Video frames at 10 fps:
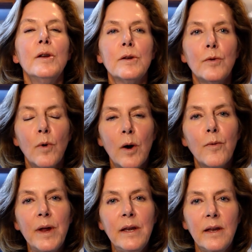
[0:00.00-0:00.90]
to what
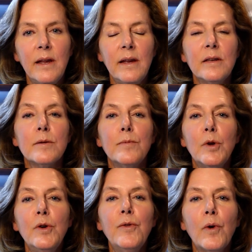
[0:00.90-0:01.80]
we need to
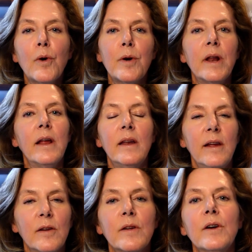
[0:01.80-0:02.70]
move forward and
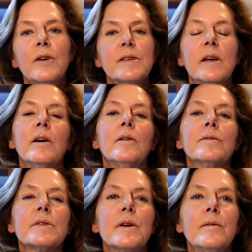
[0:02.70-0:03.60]
heal in
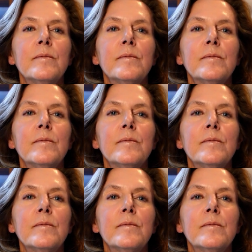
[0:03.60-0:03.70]
ourselves.